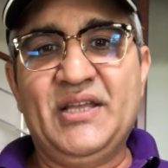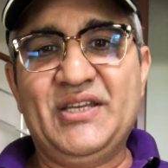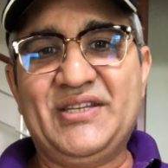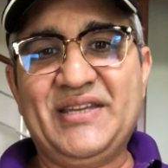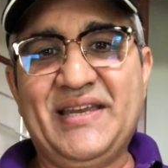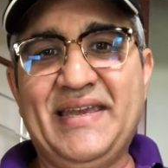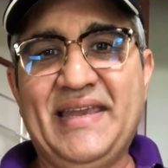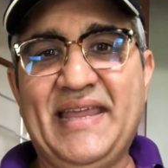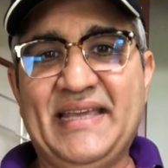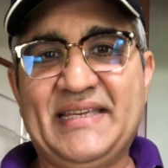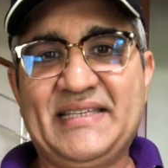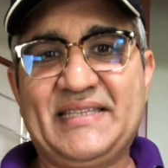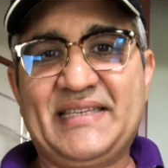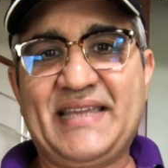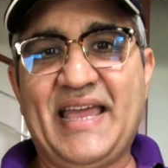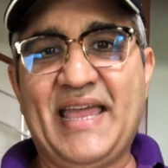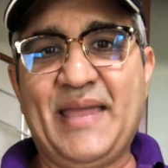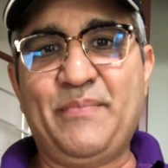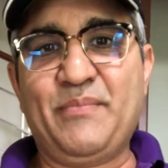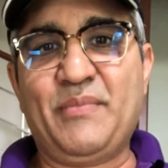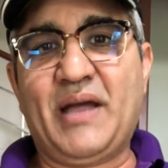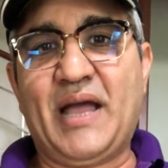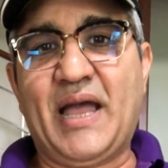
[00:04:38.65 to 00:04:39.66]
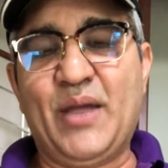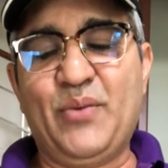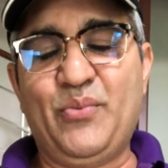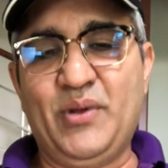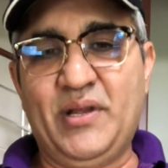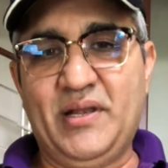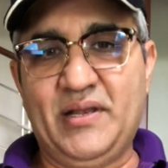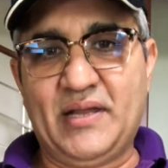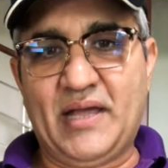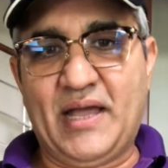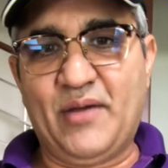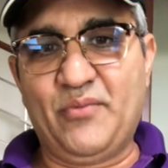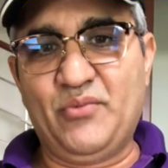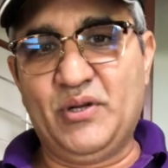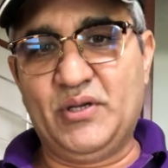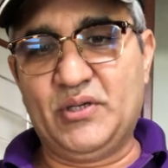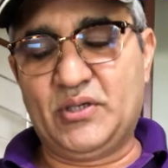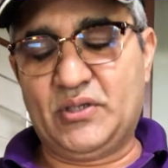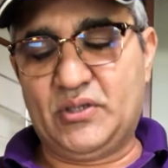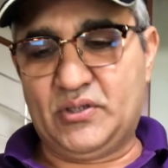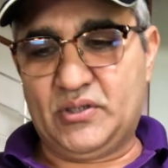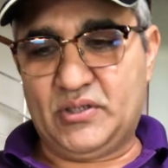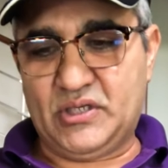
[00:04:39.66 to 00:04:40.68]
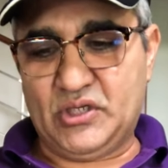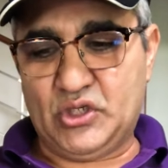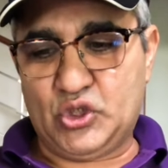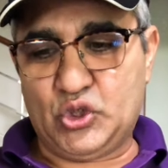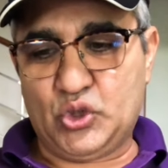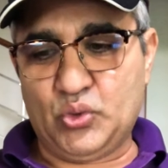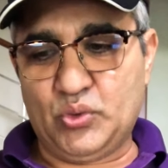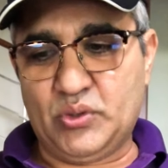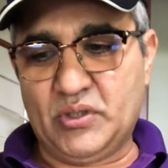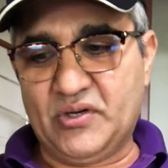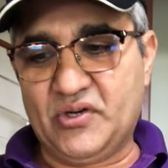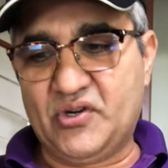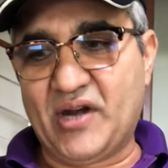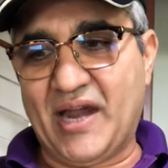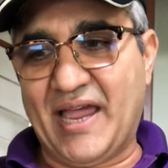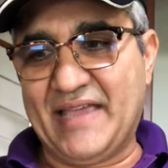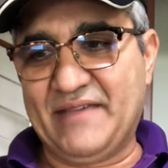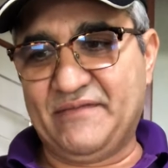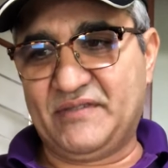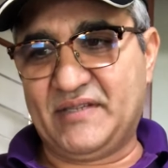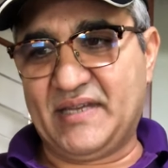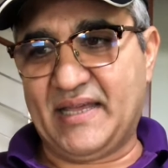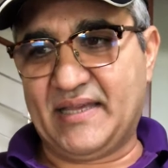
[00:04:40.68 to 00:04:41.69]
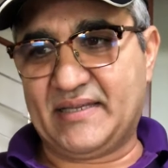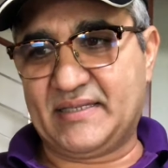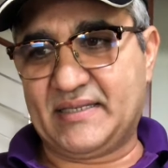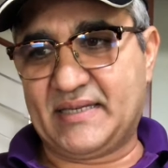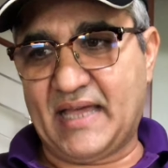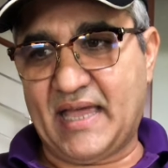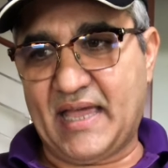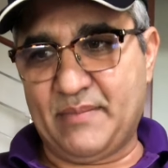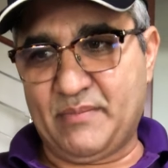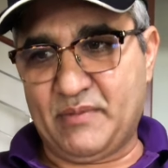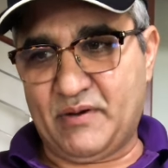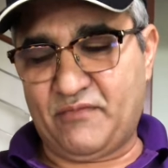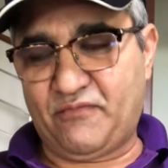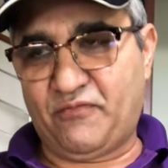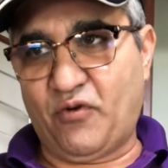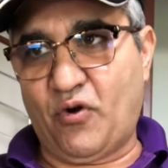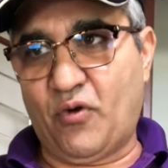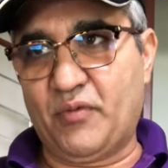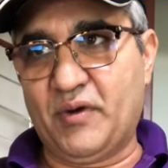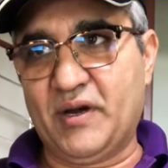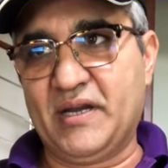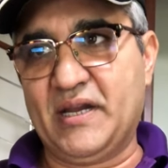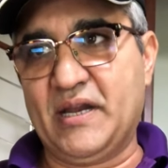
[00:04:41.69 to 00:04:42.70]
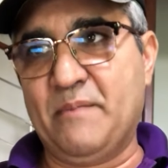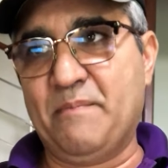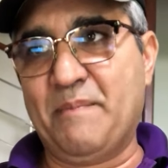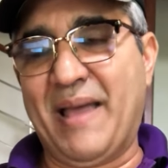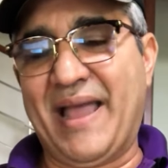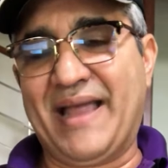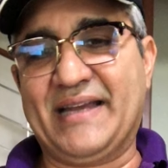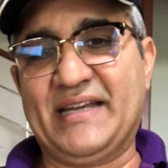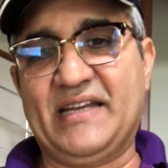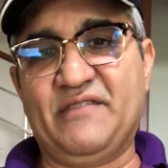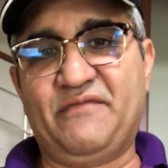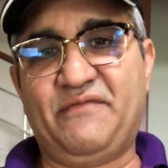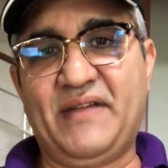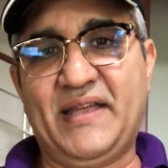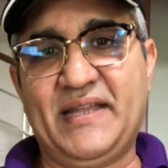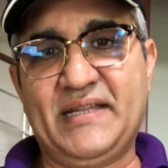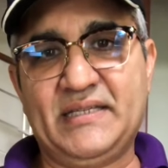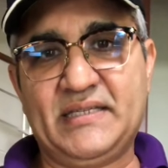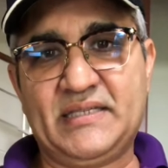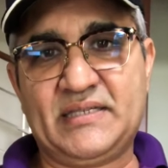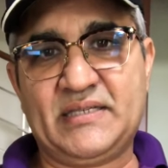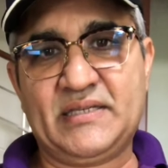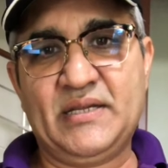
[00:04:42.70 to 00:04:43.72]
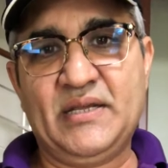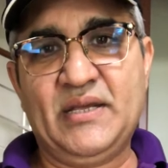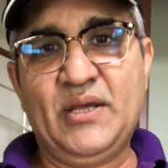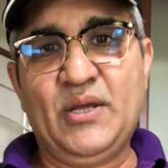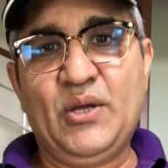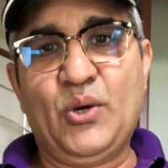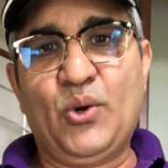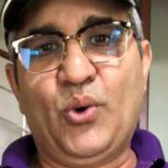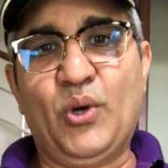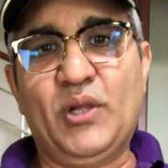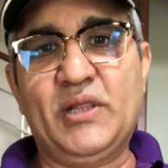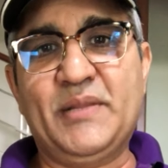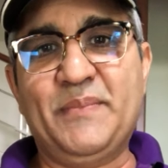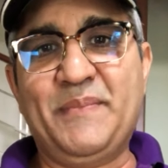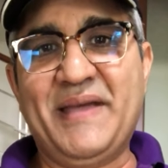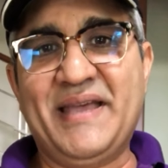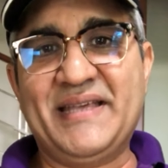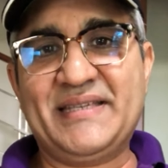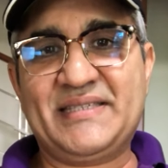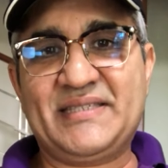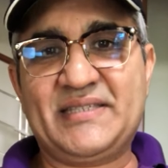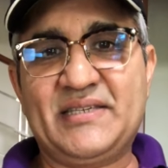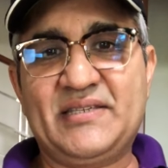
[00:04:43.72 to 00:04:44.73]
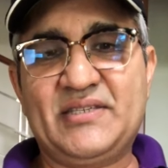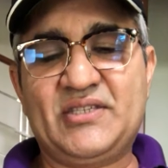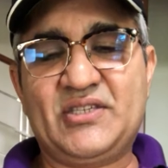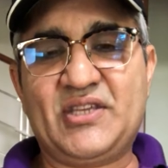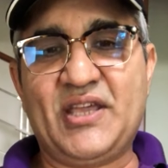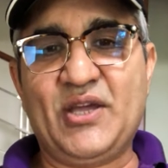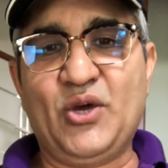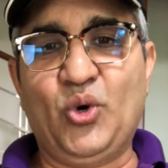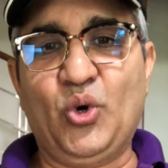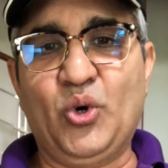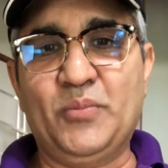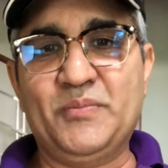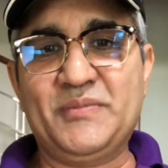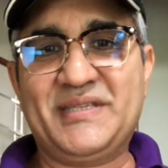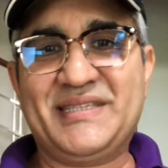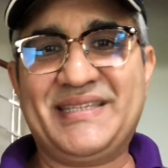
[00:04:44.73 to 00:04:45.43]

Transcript: till next time i will i will teach you the drives next time and forward and back defense all the best. Stay home.